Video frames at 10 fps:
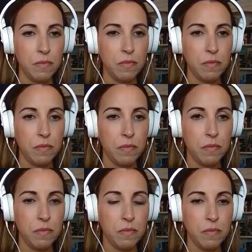
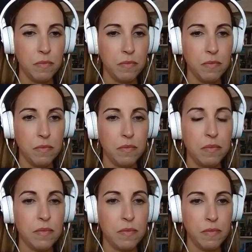
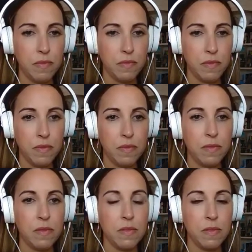
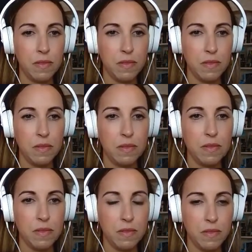
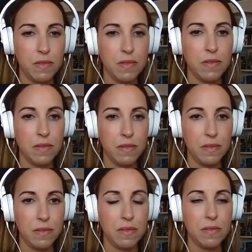
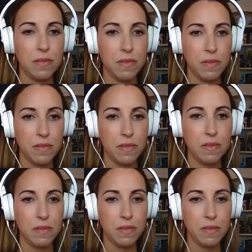(not speaking)